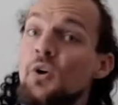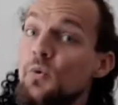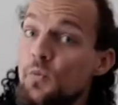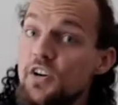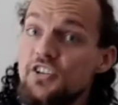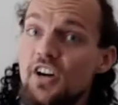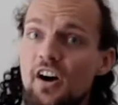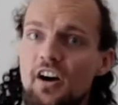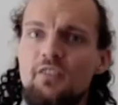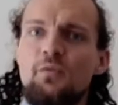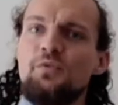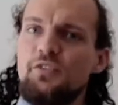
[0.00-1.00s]
which
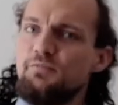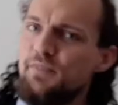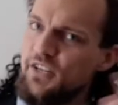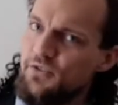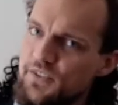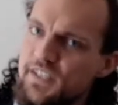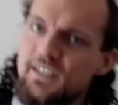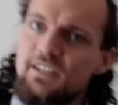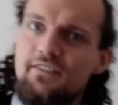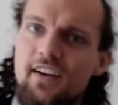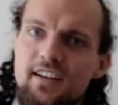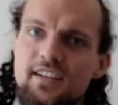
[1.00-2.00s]
are with respect to this
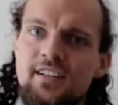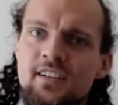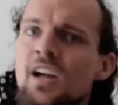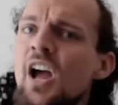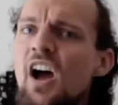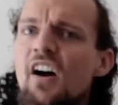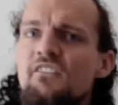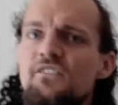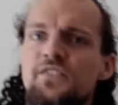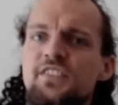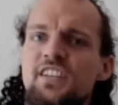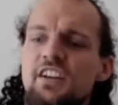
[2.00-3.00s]
event are
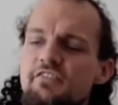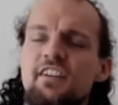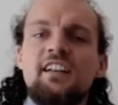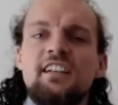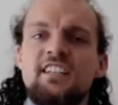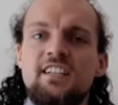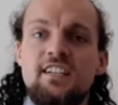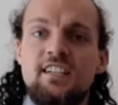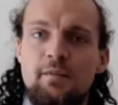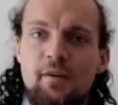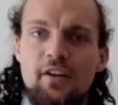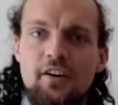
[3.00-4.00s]
definitely
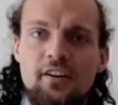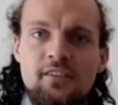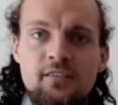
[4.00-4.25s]
dissimilar,